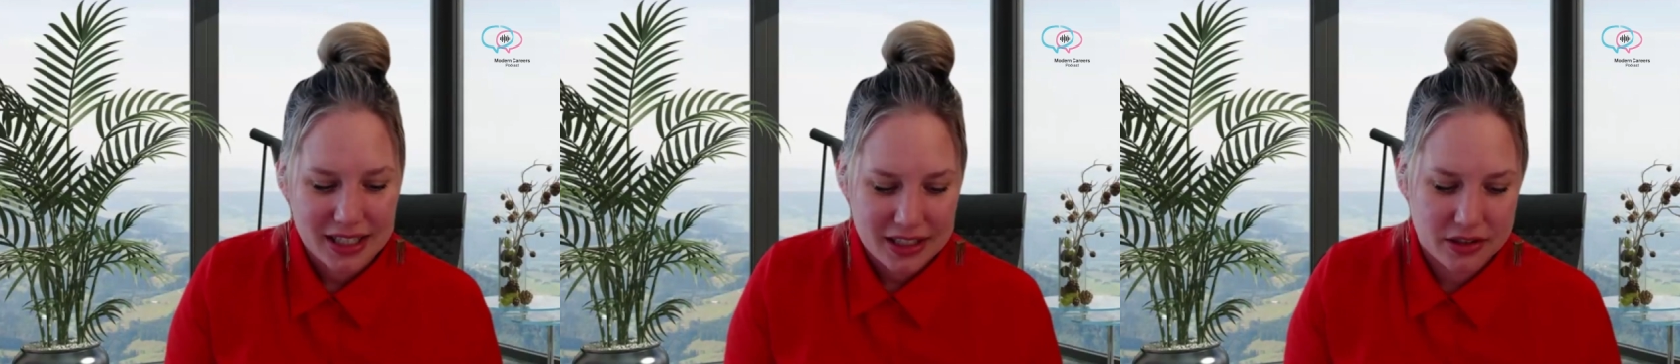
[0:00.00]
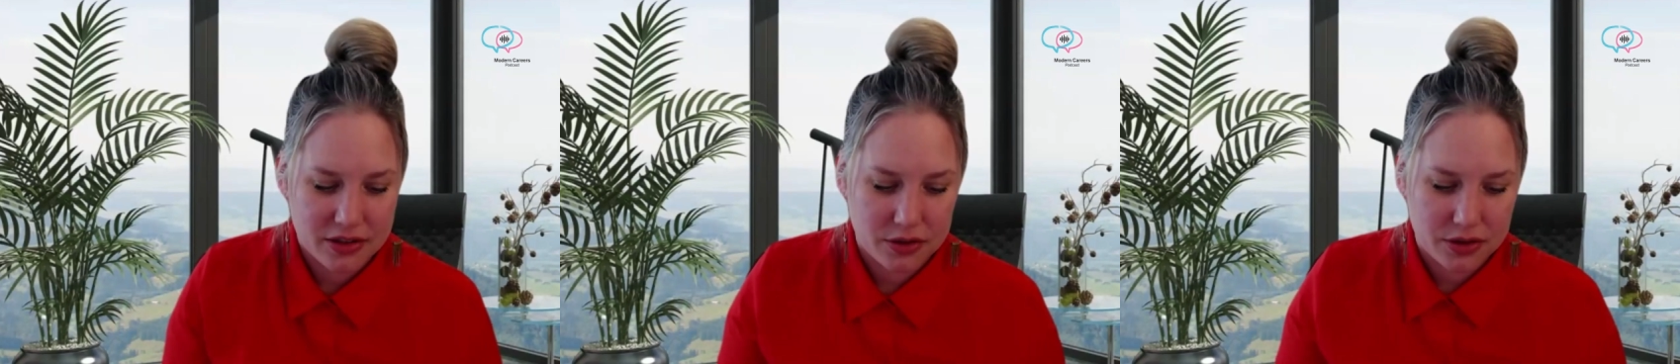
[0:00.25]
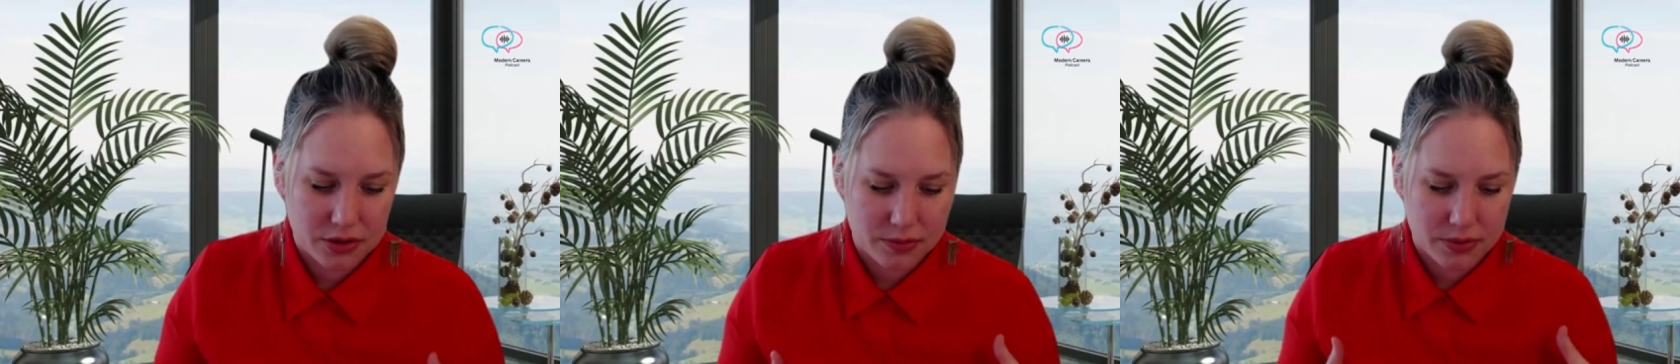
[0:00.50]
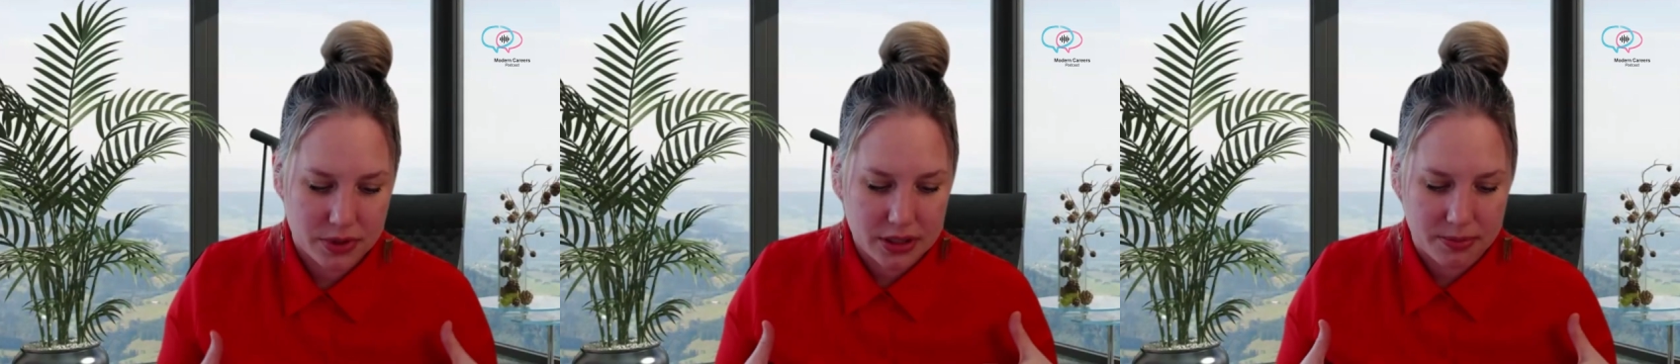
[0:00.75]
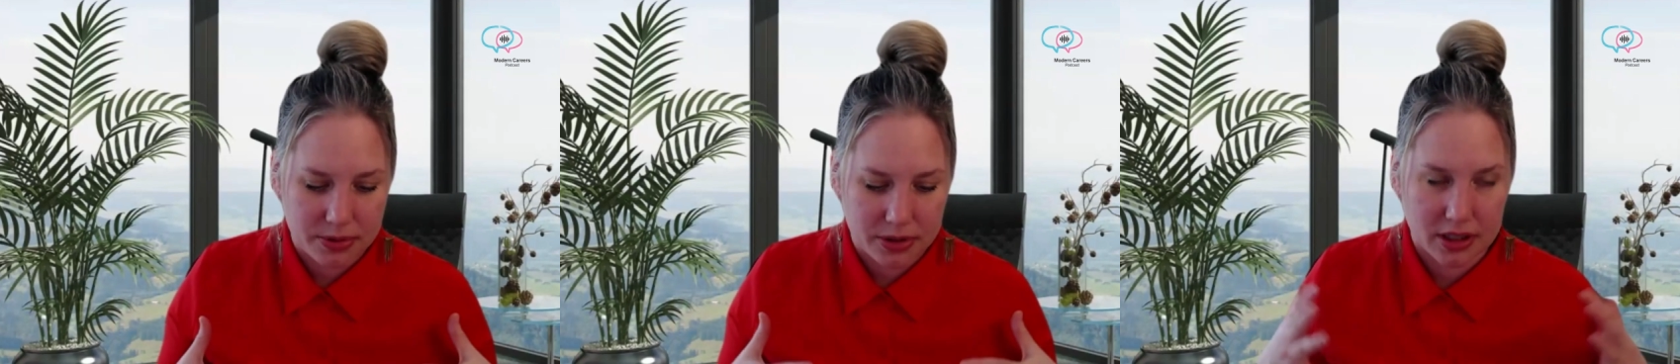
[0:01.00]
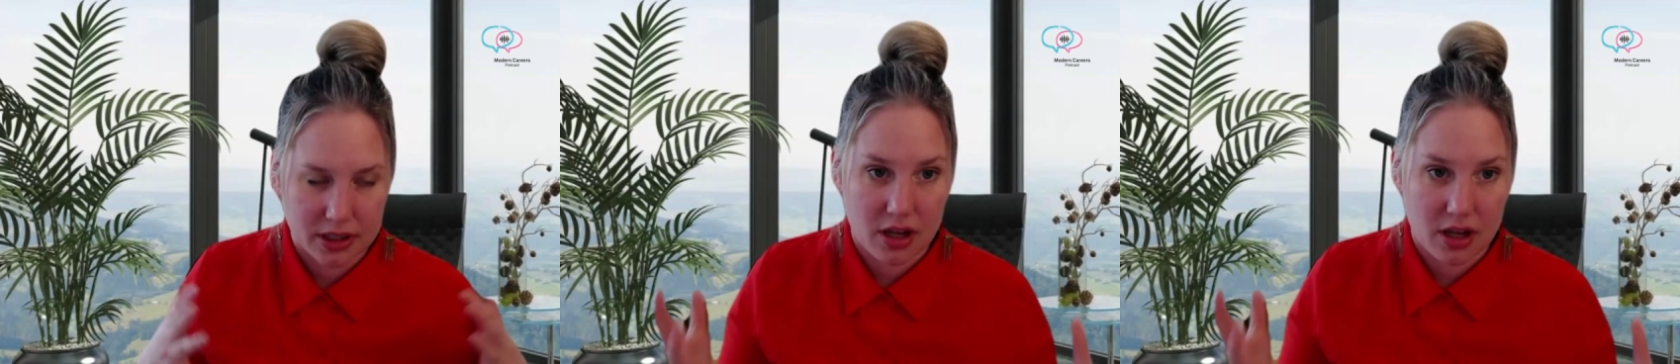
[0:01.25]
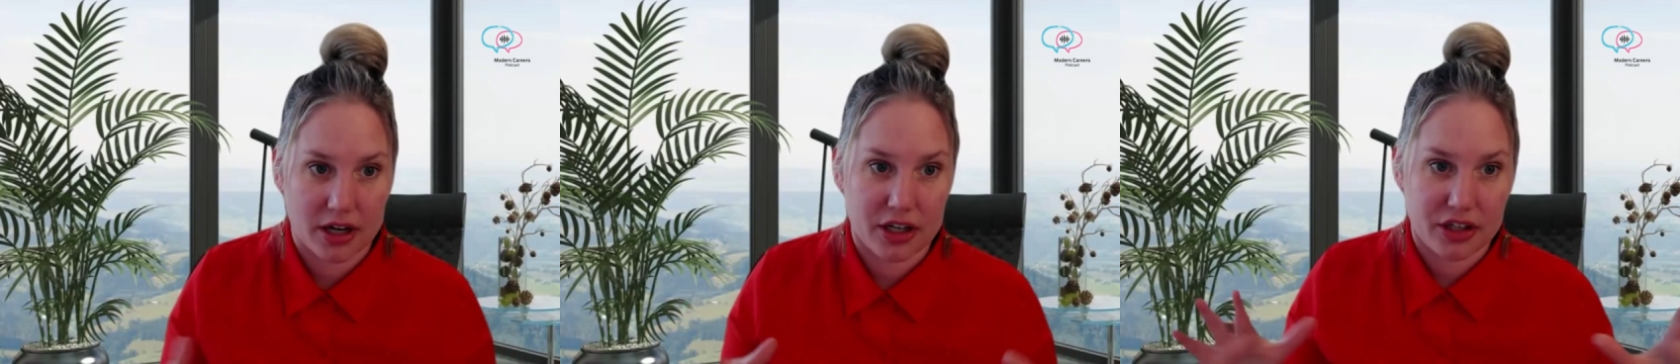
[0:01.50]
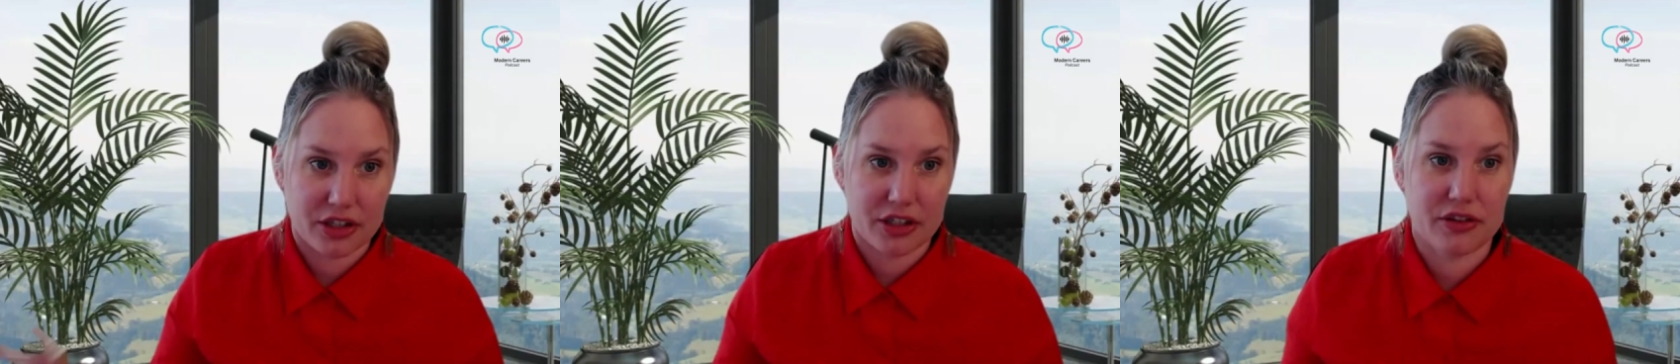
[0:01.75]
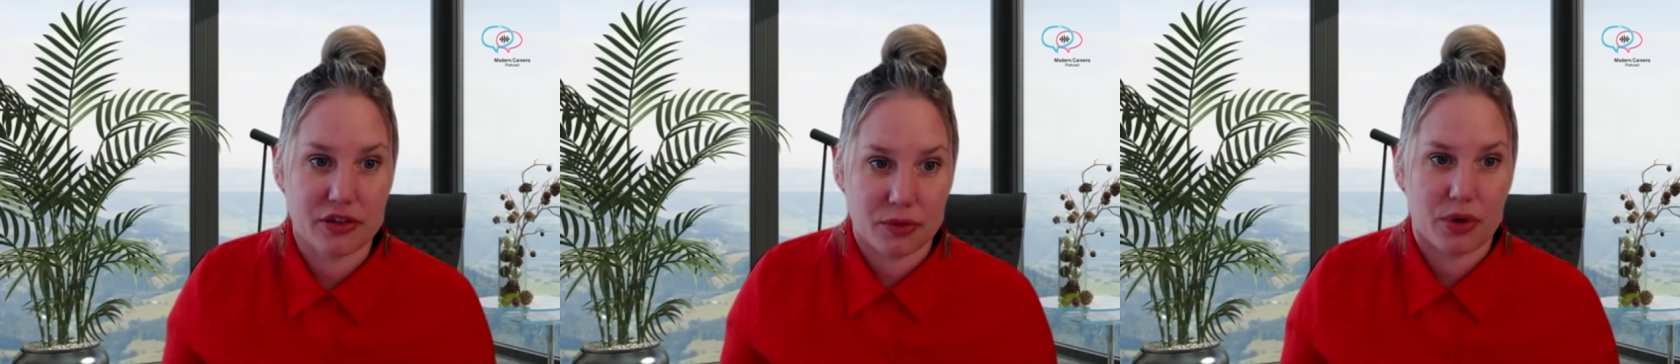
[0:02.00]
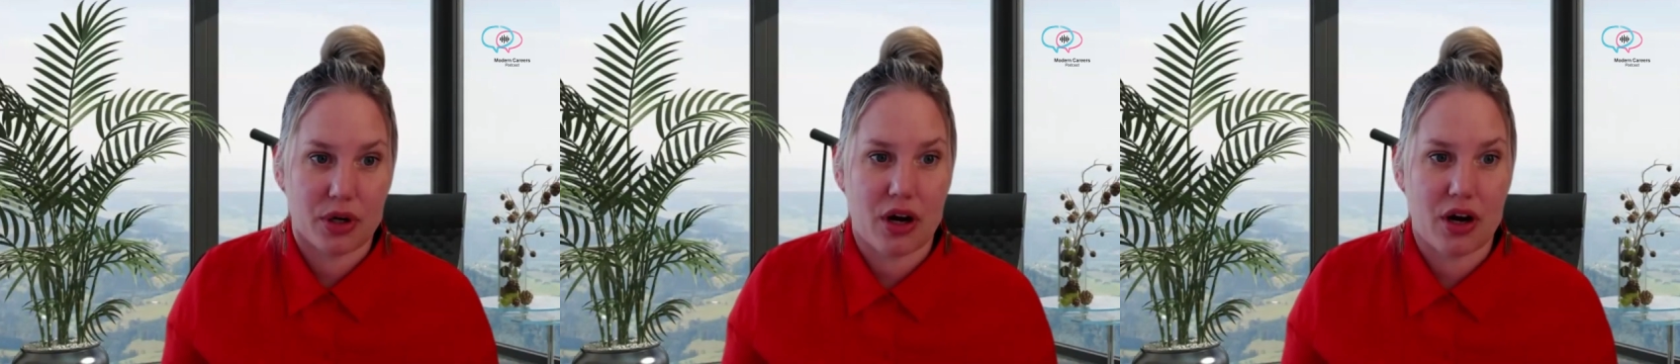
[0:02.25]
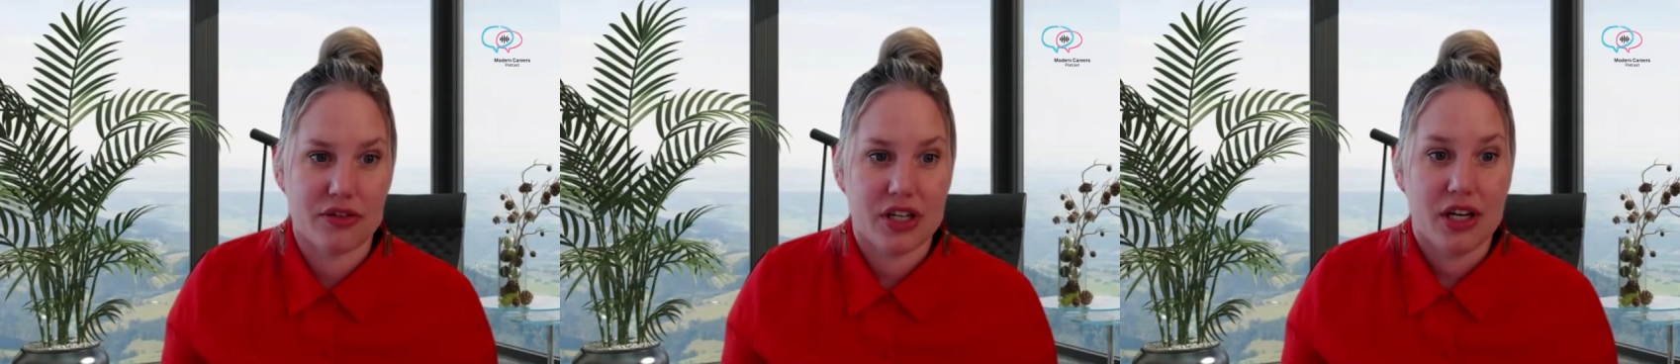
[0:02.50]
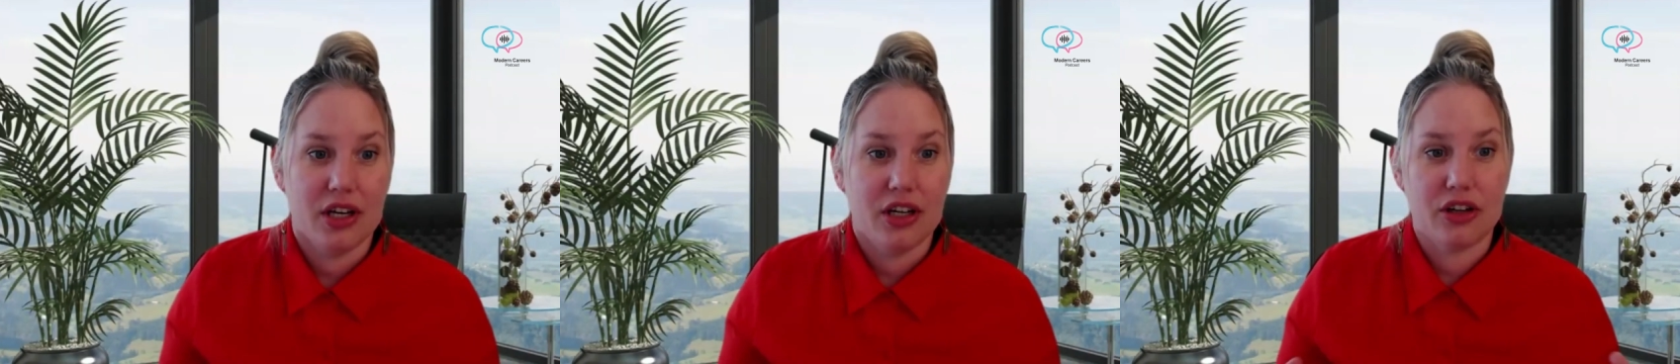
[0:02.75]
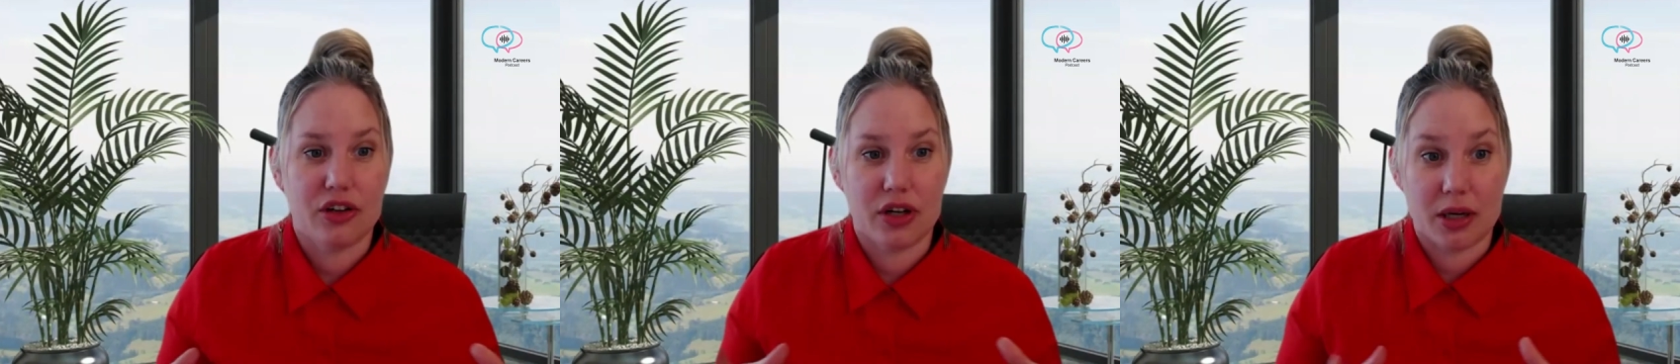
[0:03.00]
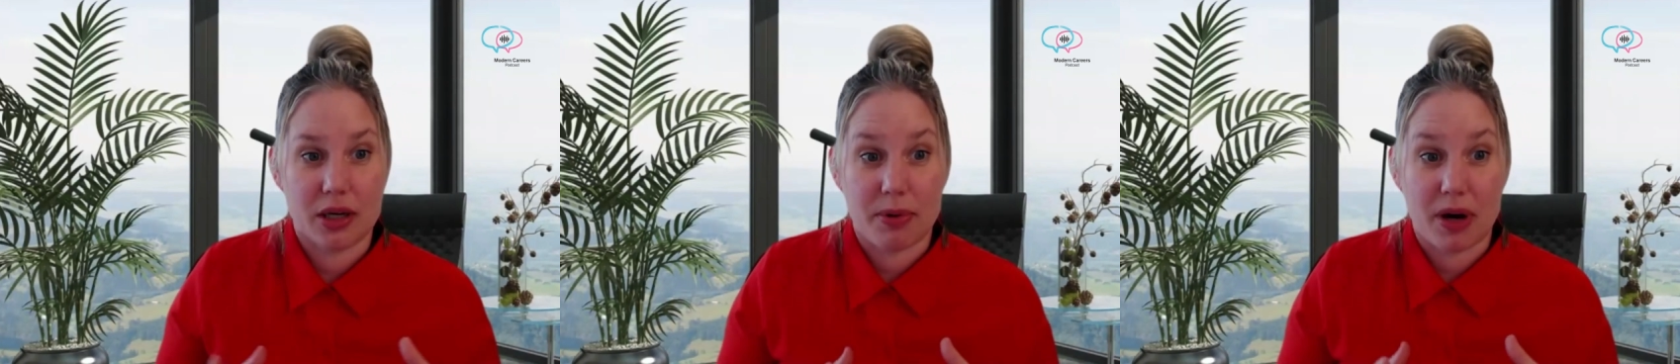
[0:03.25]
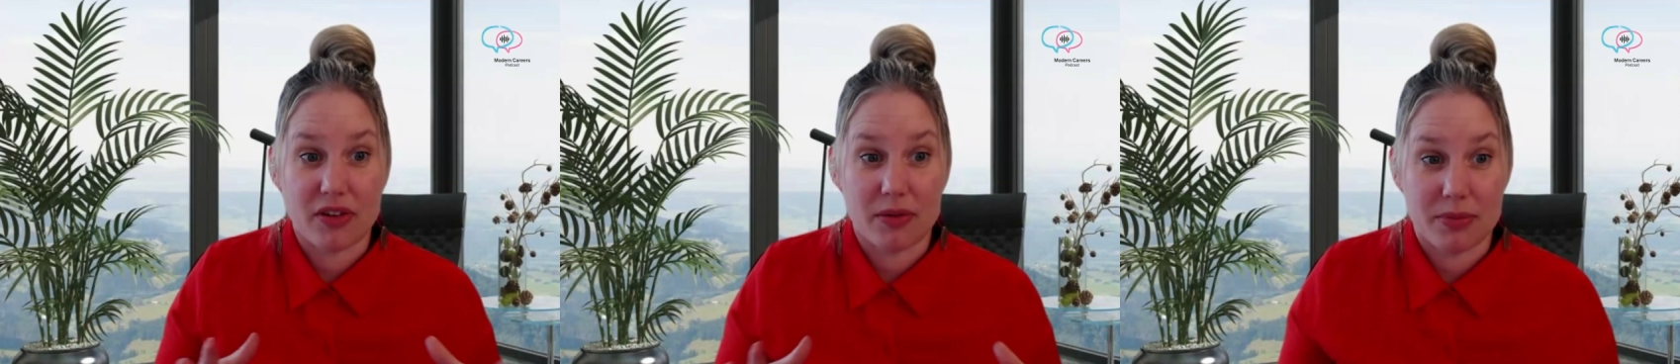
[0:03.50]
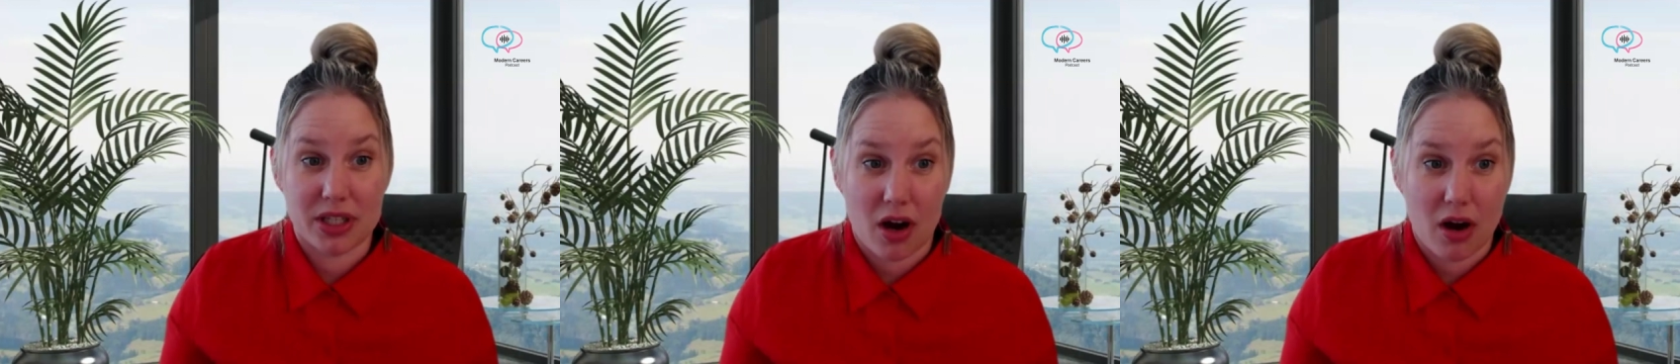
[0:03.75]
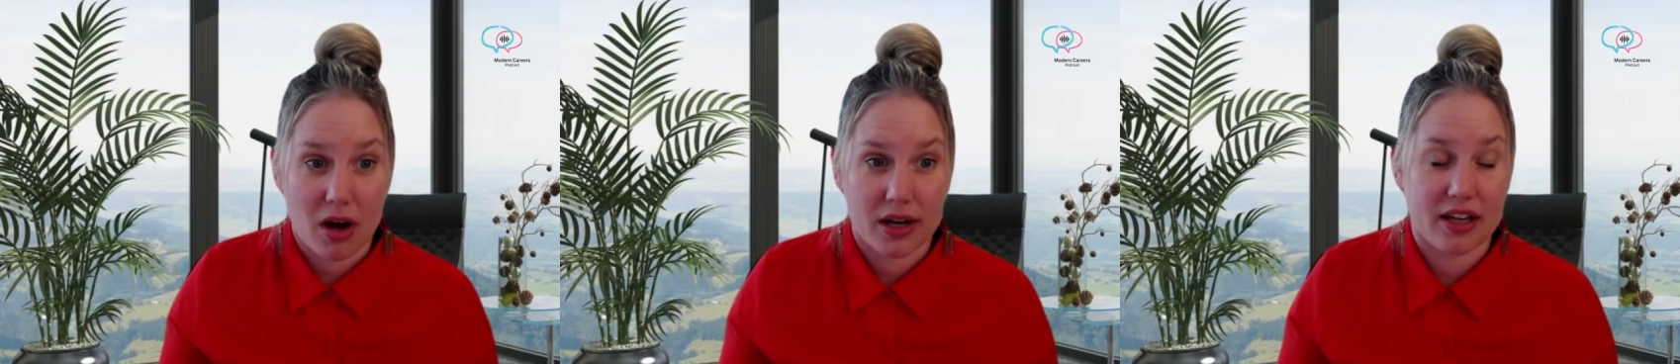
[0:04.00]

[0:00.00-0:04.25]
you're really putting a lot of good in the world. You're going above and beyond.